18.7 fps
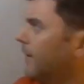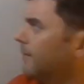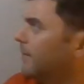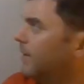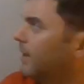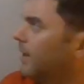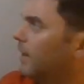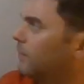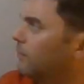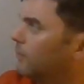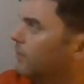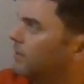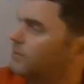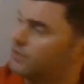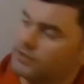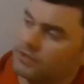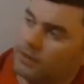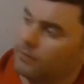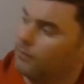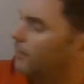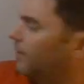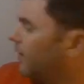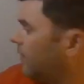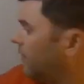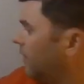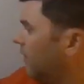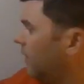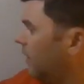Again, we're going to start
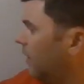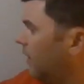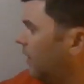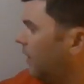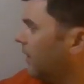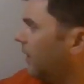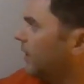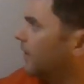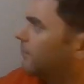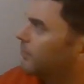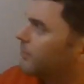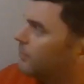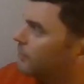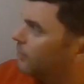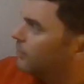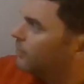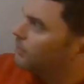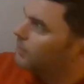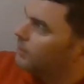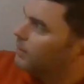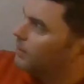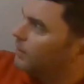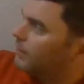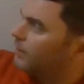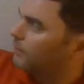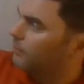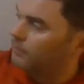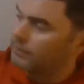with amplitude
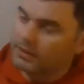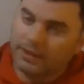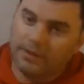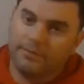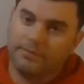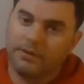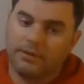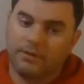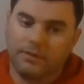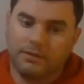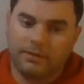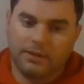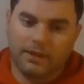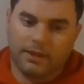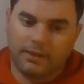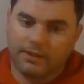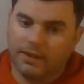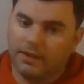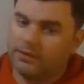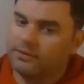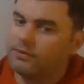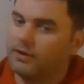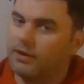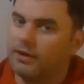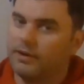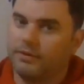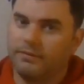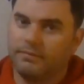that we're given, get that
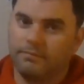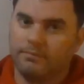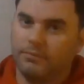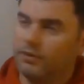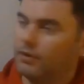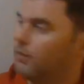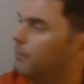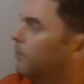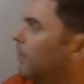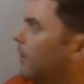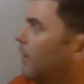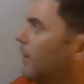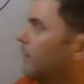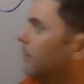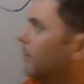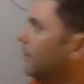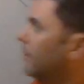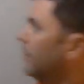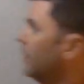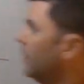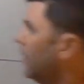done, no problem.